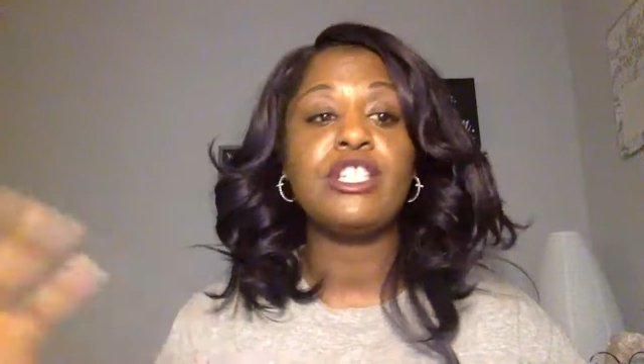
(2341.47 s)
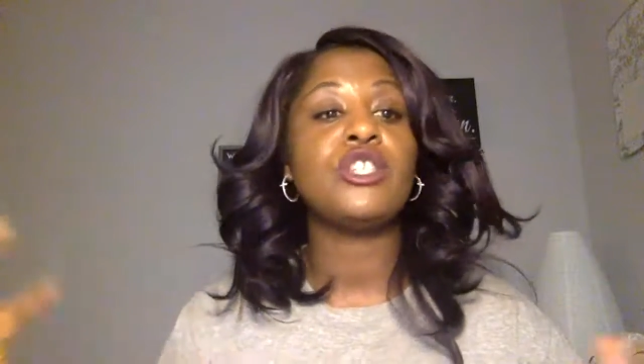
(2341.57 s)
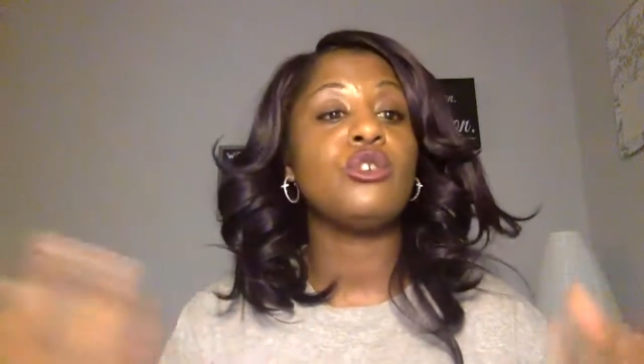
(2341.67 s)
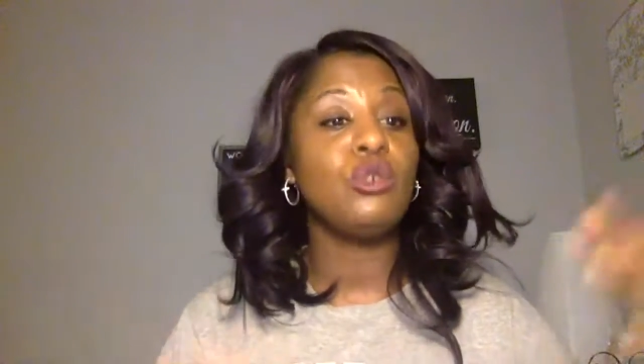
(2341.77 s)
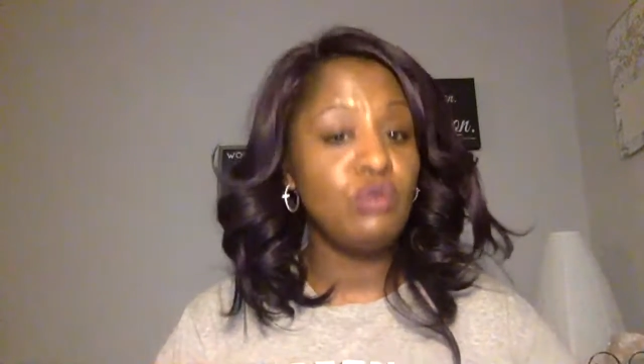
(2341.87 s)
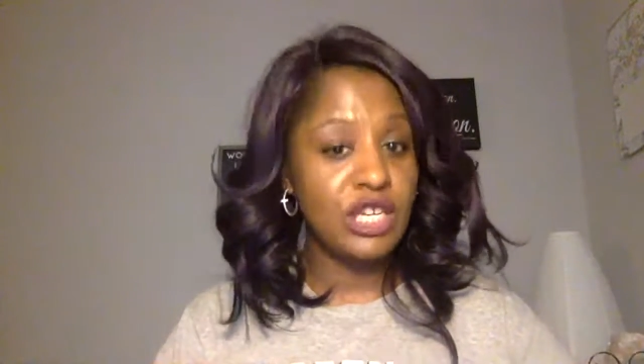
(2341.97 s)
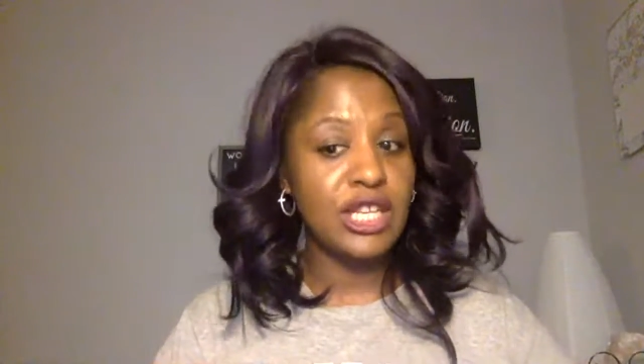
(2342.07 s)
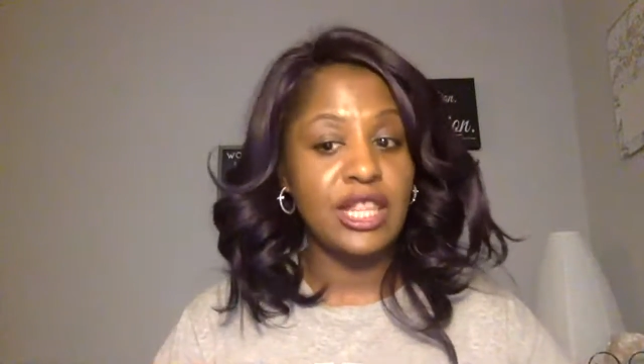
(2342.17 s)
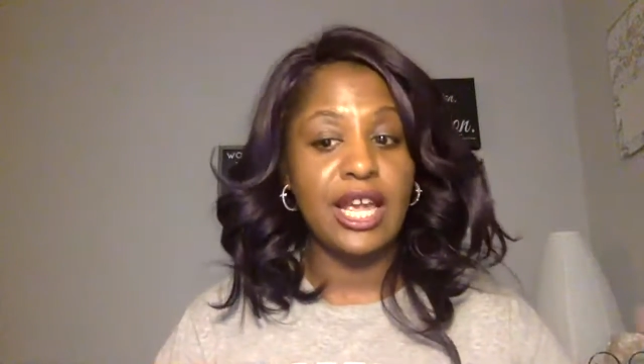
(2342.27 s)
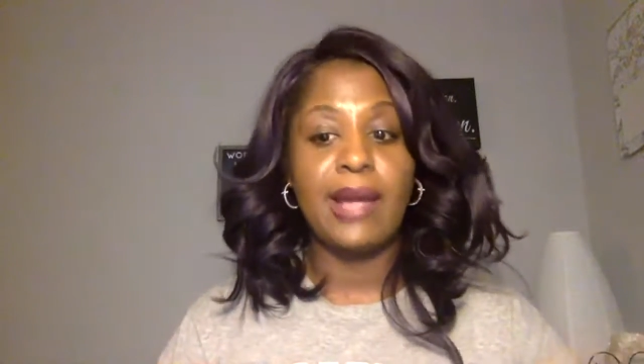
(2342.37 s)
So you
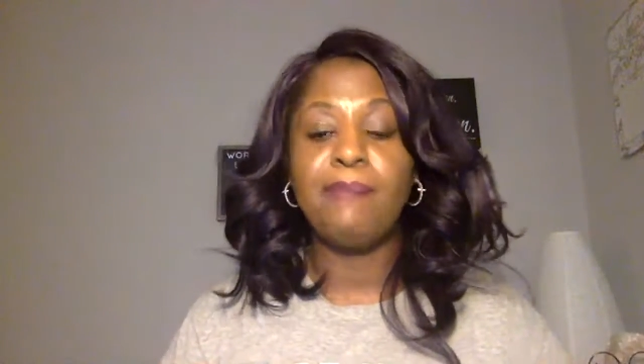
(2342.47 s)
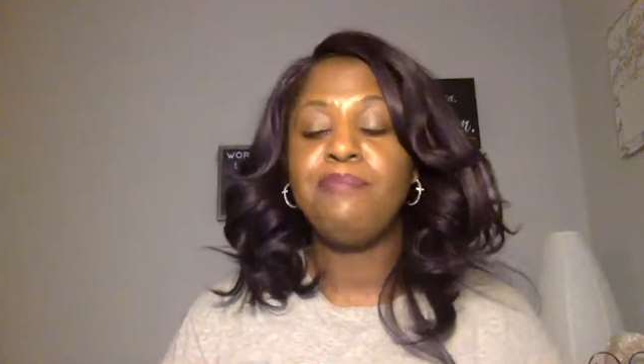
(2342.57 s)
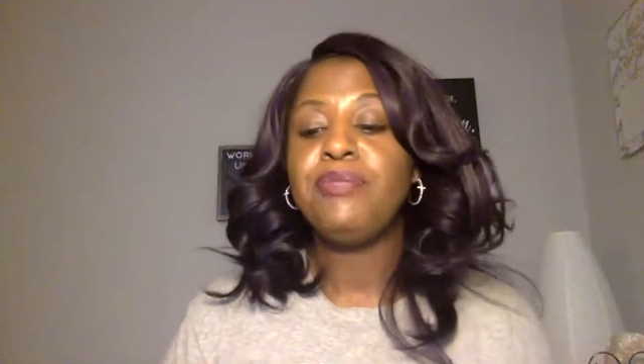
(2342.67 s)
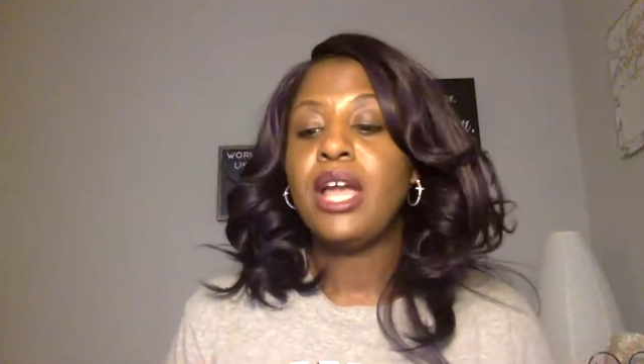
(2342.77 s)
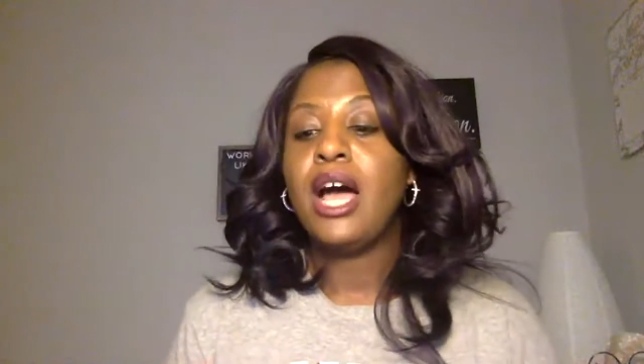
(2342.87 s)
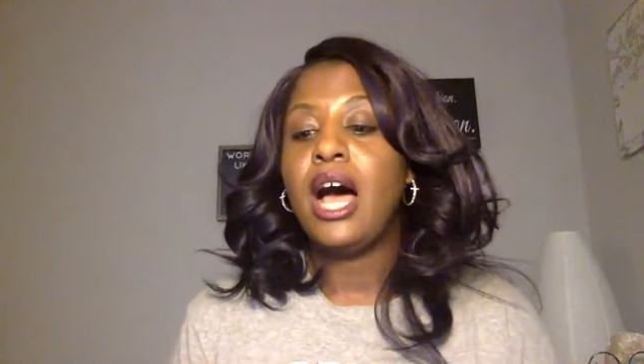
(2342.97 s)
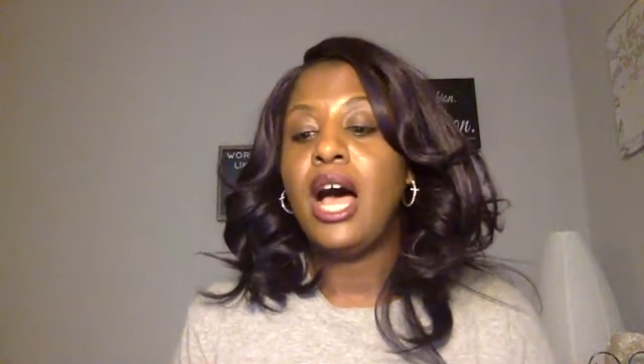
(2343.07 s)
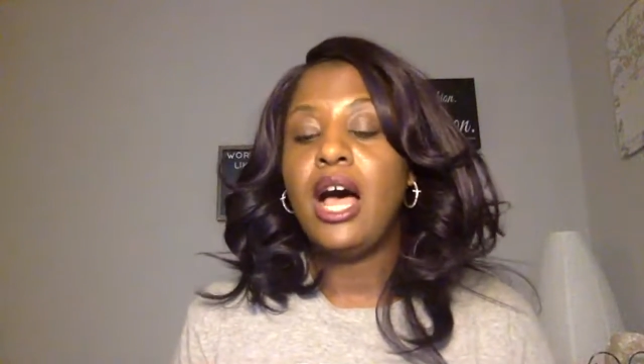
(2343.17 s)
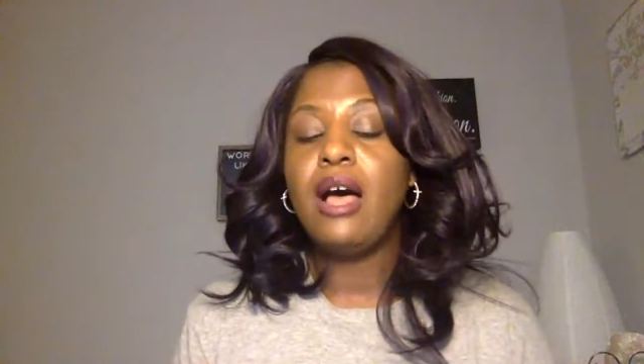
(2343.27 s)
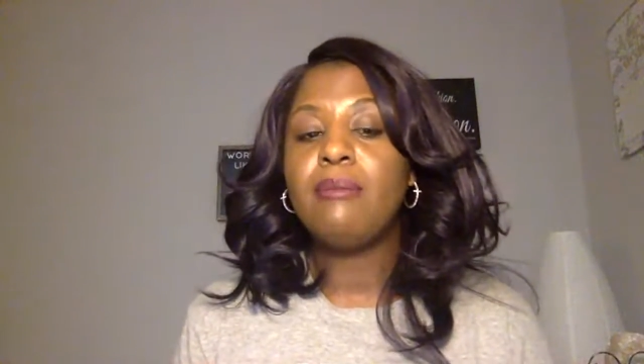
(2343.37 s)
did that.
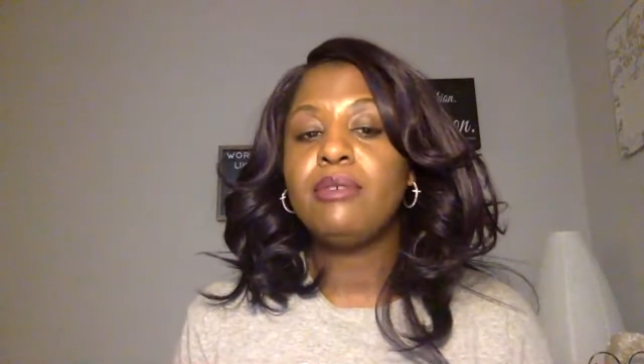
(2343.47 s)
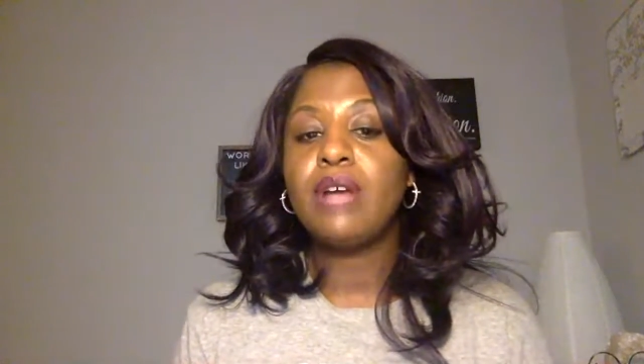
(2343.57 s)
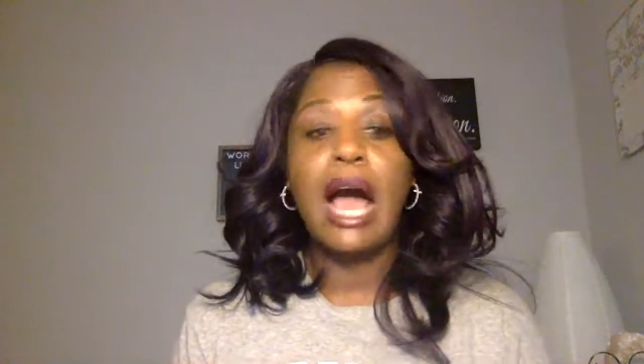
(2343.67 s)
I